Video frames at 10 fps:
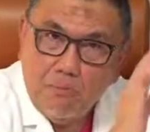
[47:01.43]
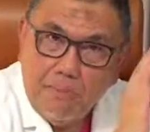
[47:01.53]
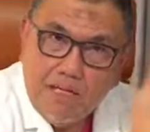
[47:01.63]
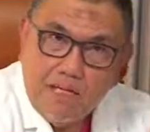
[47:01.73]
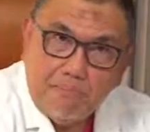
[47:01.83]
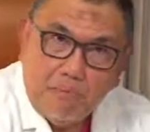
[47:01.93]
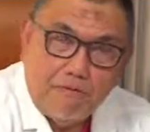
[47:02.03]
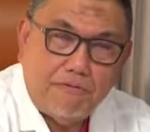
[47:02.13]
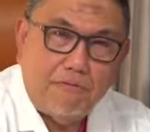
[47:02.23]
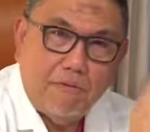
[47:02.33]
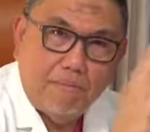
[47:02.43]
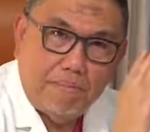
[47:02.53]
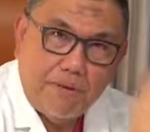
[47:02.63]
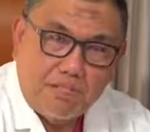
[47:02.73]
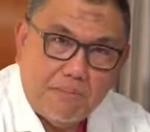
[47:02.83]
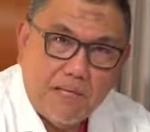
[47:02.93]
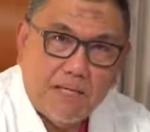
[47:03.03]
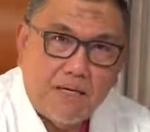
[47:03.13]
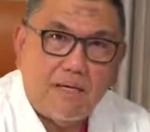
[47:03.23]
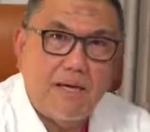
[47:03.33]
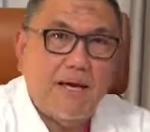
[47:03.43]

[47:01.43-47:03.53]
may need both pacemaker